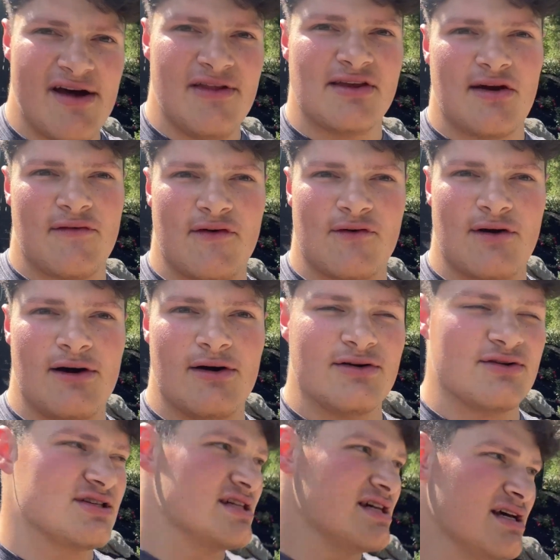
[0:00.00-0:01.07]
the different rows.
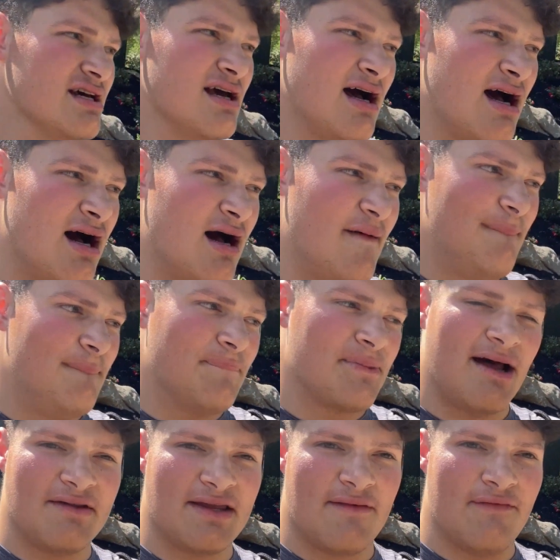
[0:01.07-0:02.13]

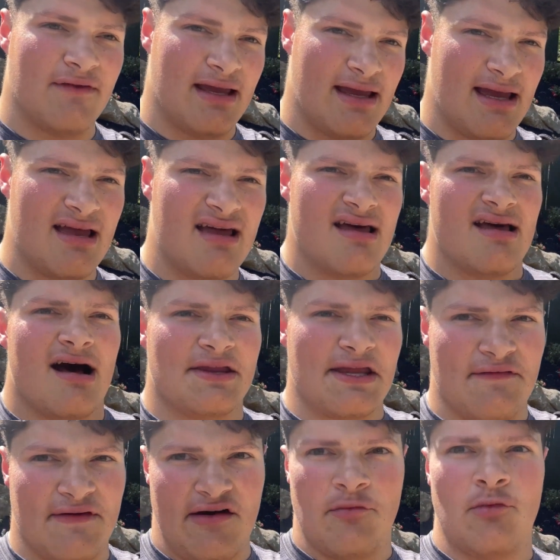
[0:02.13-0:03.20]
I'll definitely
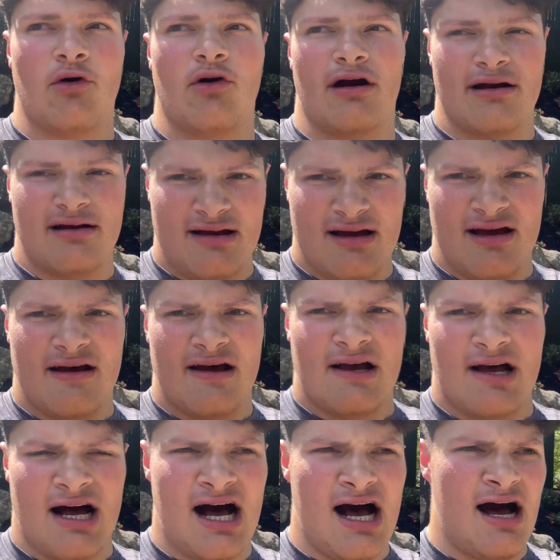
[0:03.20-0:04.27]
have more
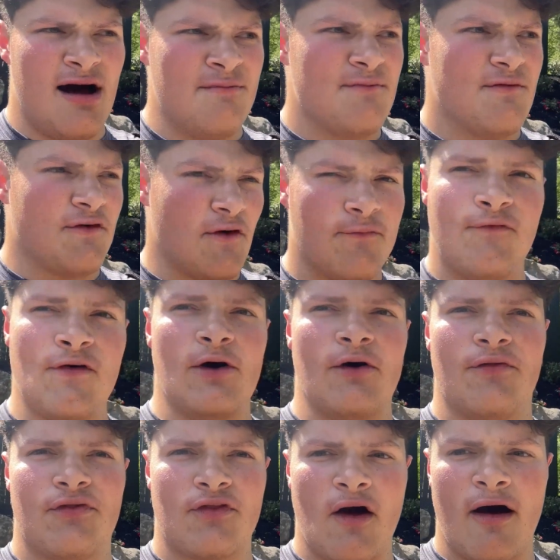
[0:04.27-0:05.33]
fulfilled
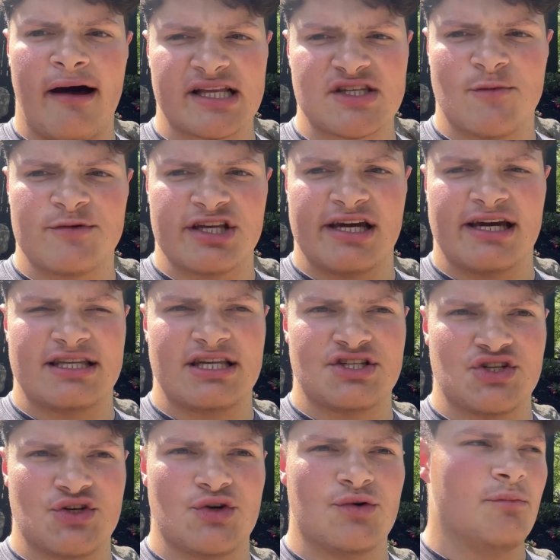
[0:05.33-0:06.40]
thoughts once I get to
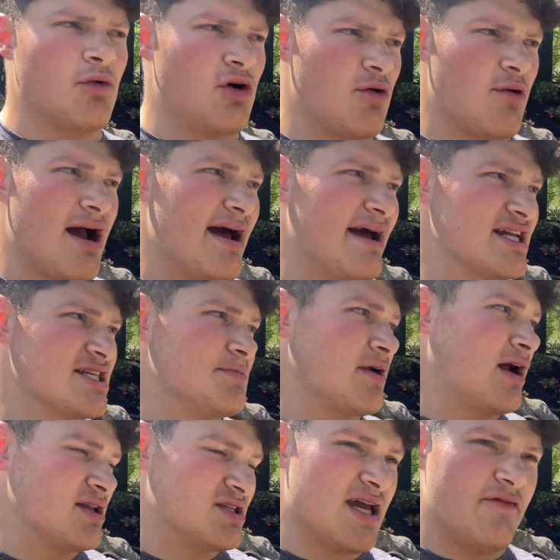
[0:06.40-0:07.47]
do more rides, but
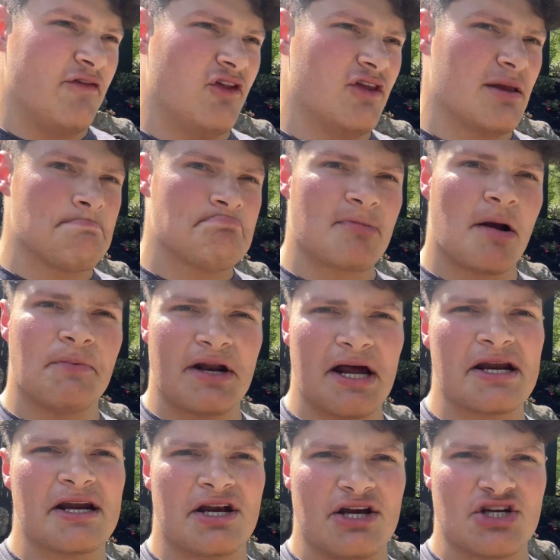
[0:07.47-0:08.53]
I'll put out
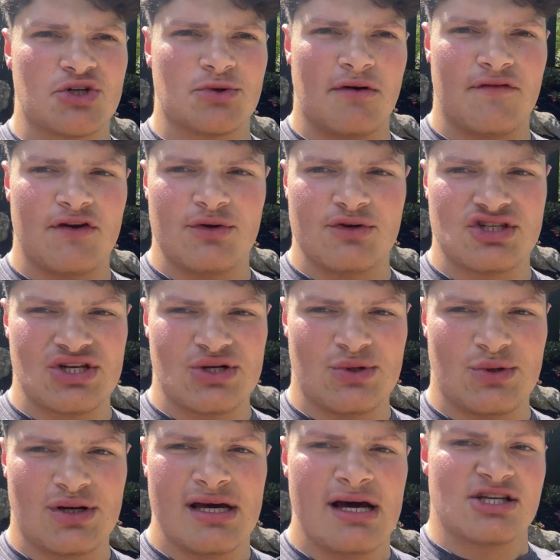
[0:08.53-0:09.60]
an initial review
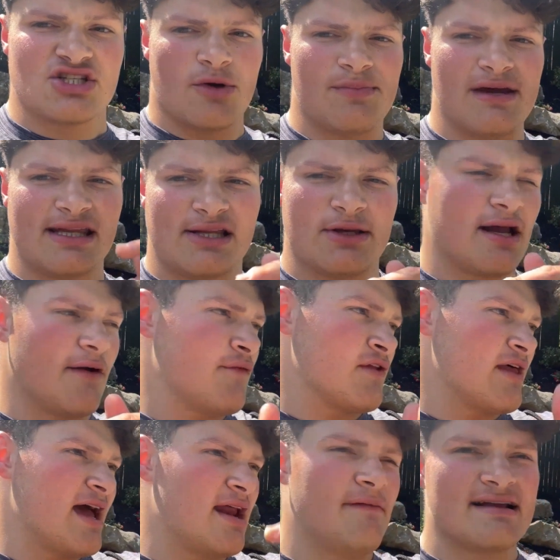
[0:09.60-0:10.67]
soon, so be on the lookout for
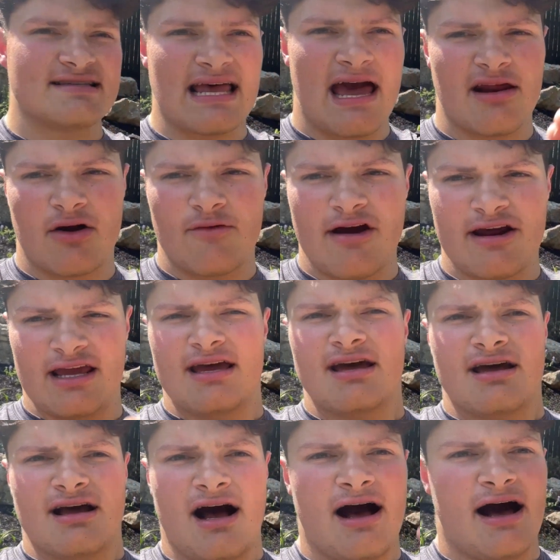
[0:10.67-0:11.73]
that. If that's out already,
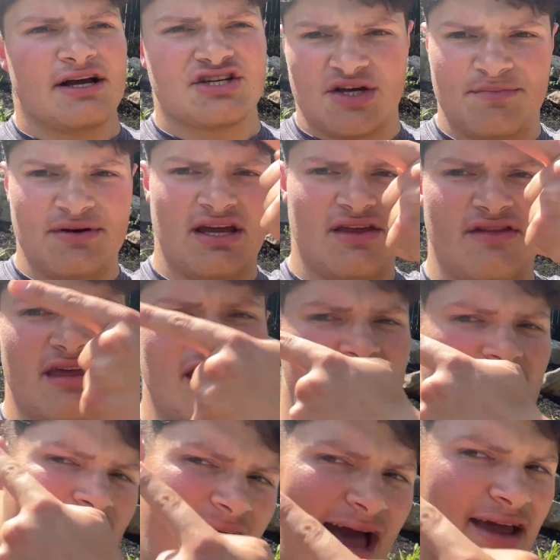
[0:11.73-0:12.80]
should be in the
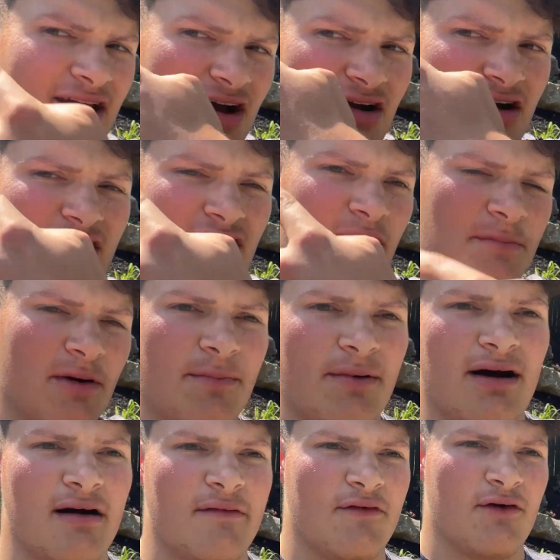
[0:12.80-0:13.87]
iCard up
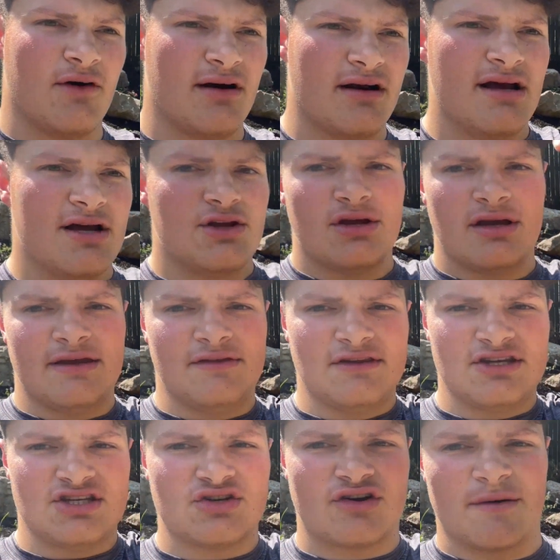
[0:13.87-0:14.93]
above or in the
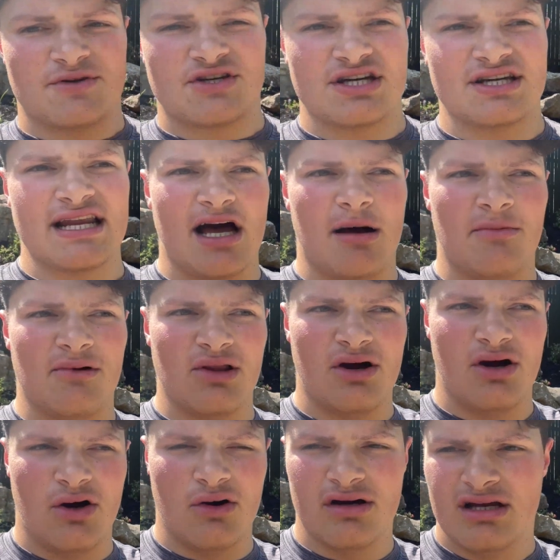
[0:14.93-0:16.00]
description down
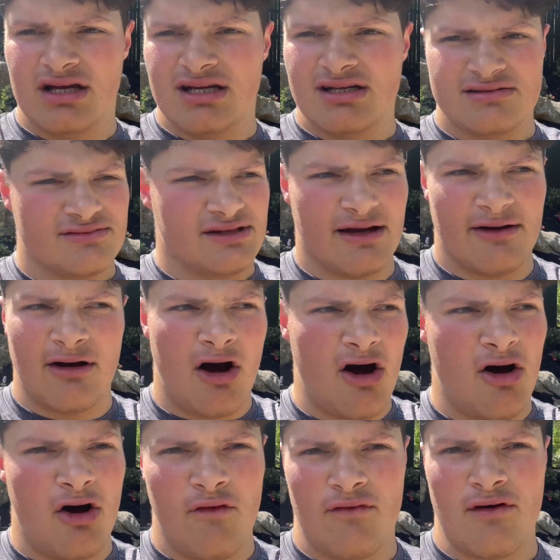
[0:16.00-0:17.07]
below. Yeah,
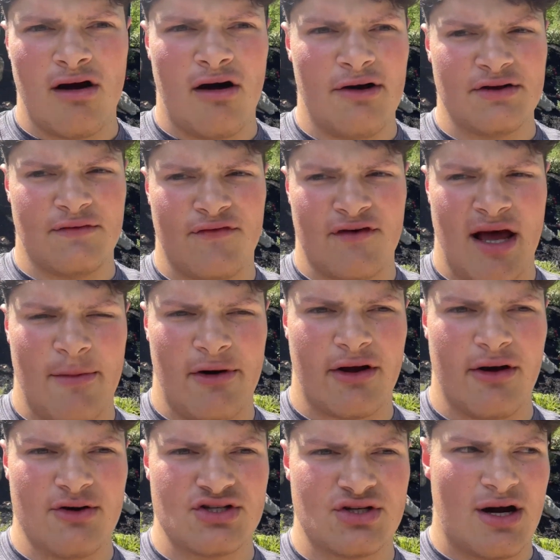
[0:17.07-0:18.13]
overall a phenomenal
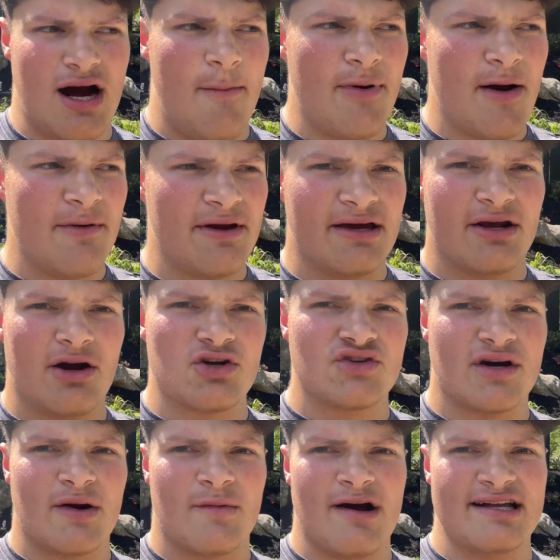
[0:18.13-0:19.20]
coaster. I'm probably gonna go try
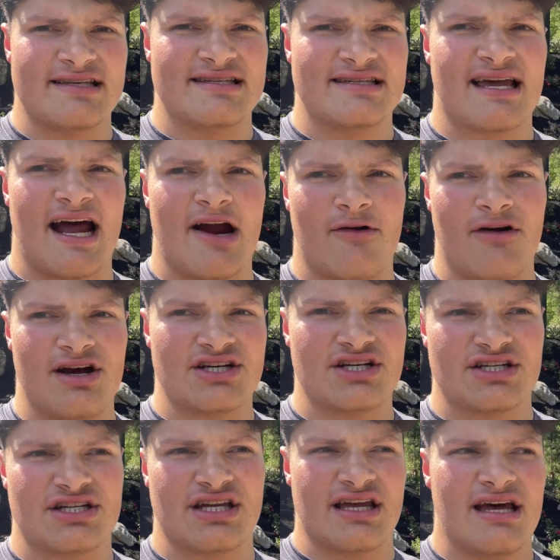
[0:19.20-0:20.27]
to ride Sky Rush
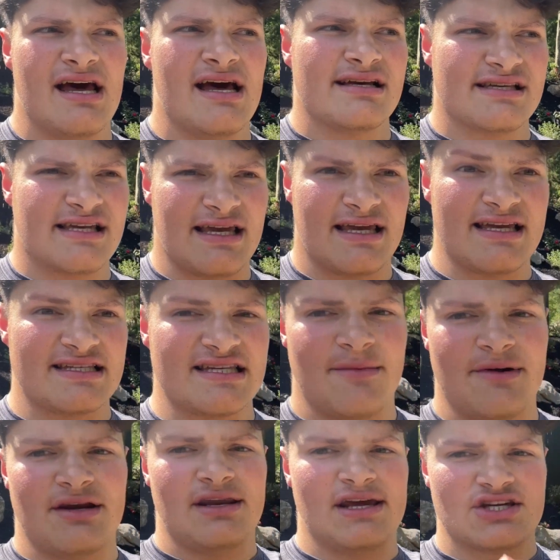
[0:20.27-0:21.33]
just to get some
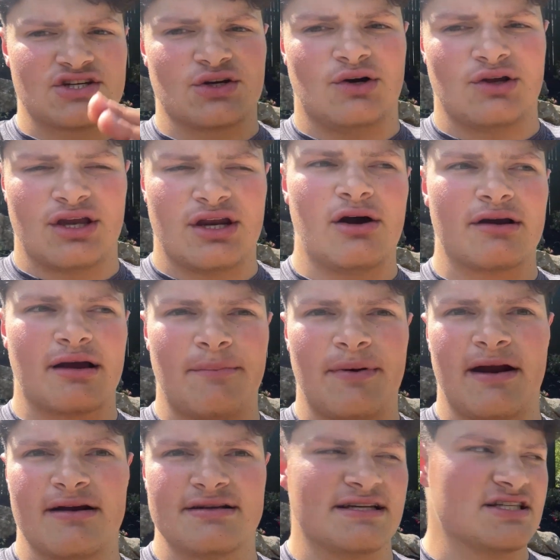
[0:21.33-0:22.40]
initial, you know,
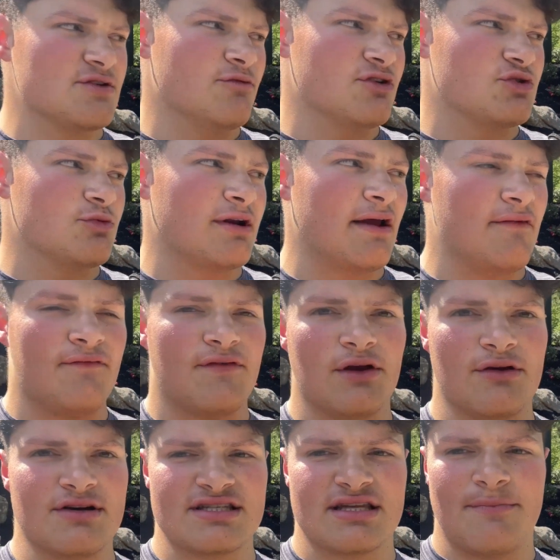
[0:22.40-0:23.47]
comparisons to which one I
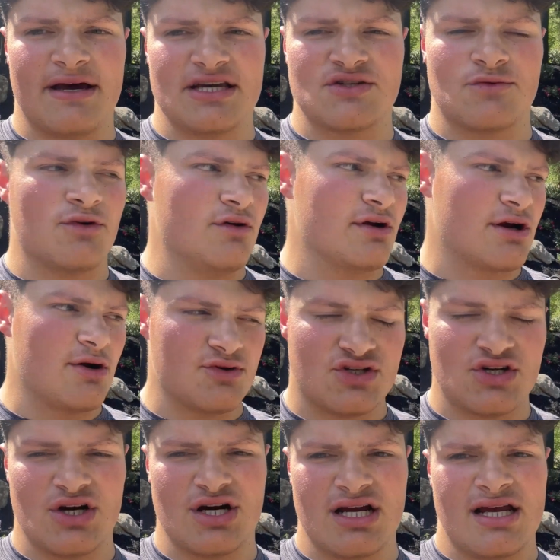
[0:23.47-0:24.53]
feel is the best roller
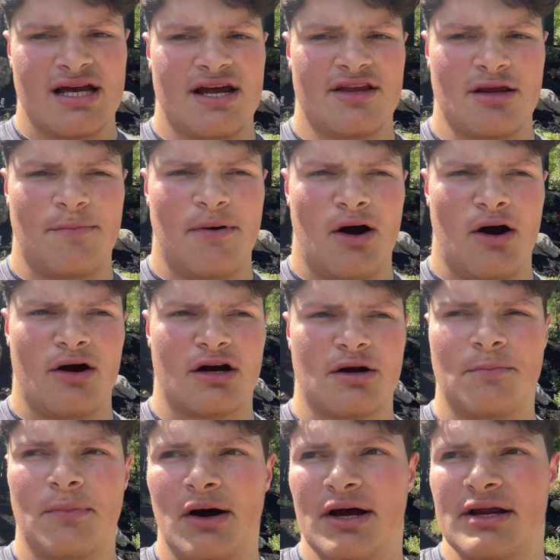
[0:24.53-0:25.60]
coaster in the park,
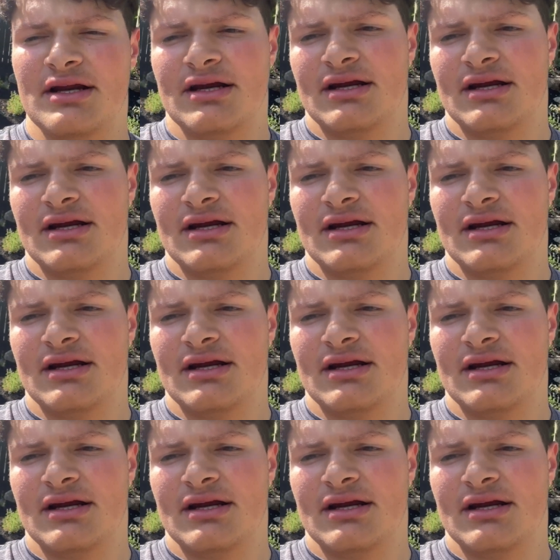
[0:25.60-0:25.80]
but